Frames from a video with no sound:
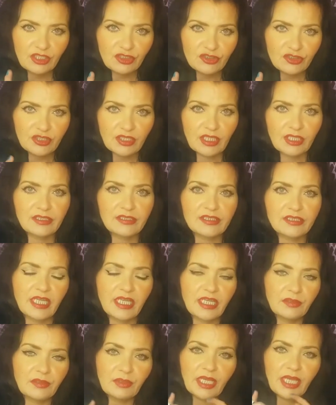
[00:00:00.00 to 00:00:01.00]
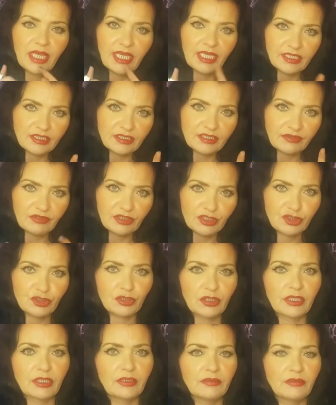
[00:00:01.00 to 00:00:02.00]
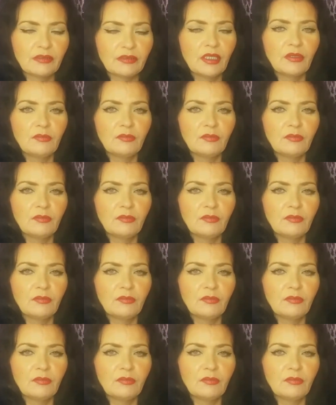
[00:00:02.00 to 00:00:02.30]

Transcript: each skin type individually